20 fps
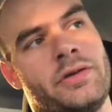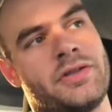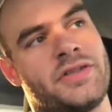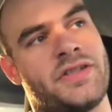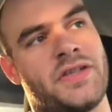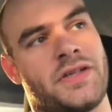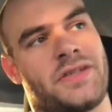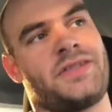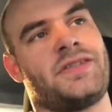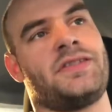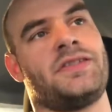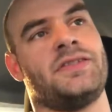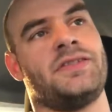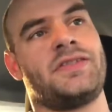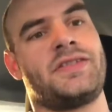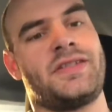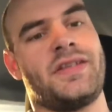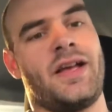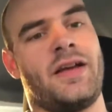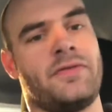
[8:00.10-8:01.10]
your 6s and
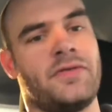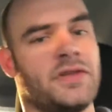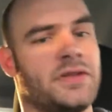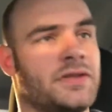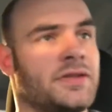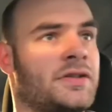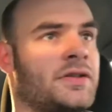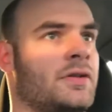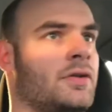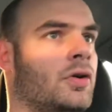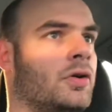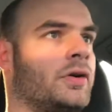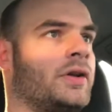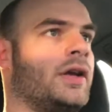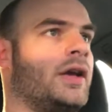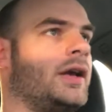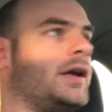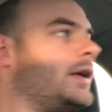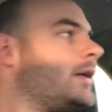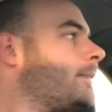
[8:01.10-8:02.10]
7s,
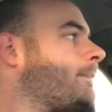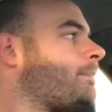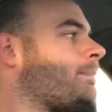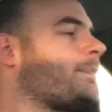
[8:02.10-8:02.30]
okay?